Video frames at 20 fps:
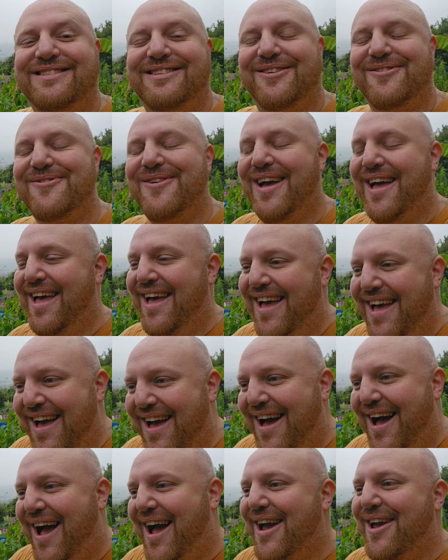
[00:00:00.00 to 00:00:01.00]
So
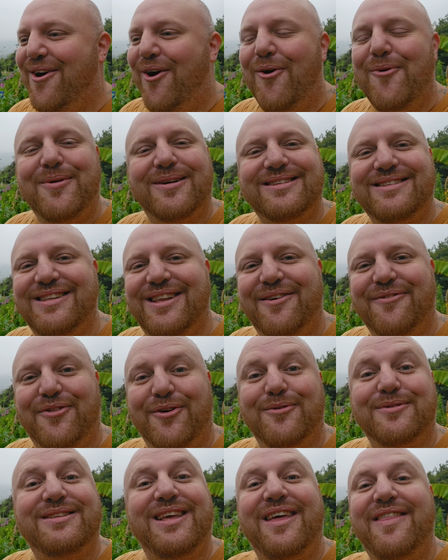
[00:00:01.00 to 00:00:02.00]
I always love
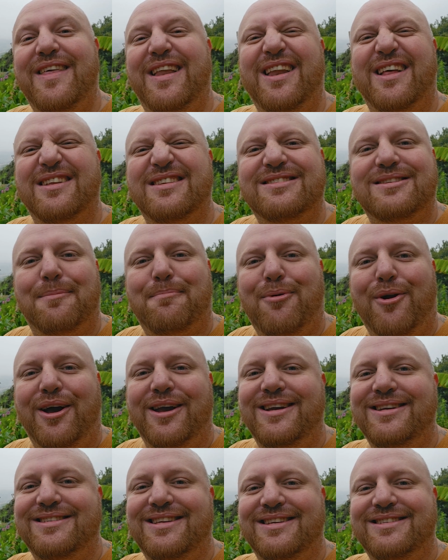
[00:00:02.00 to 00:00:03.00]
those. They're the little
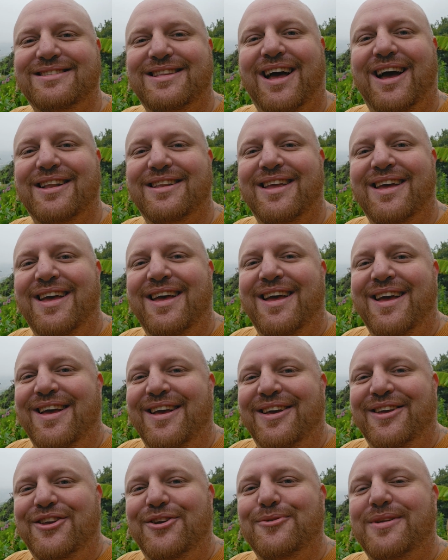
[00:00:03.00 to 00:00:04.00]
surprises that
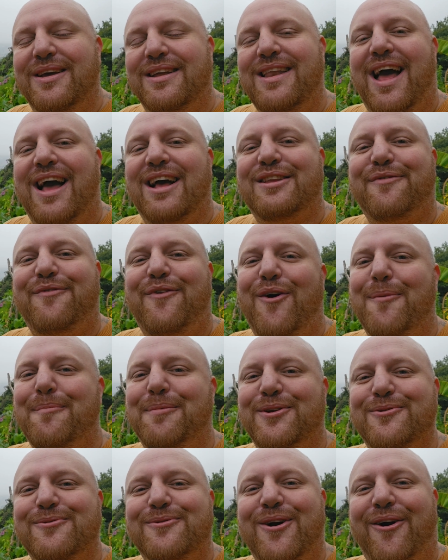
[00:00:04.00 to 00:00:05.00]
you didn't ask for
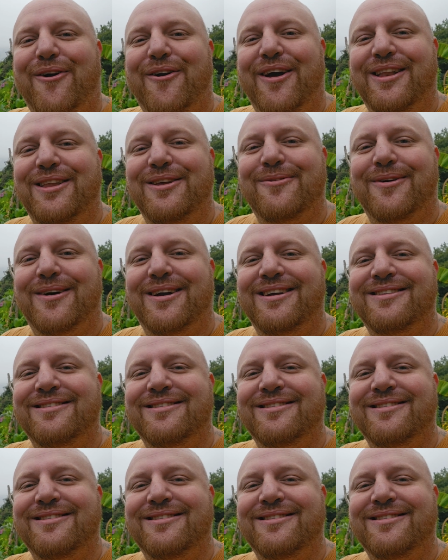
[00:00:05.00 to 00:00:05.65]
but you got anyway.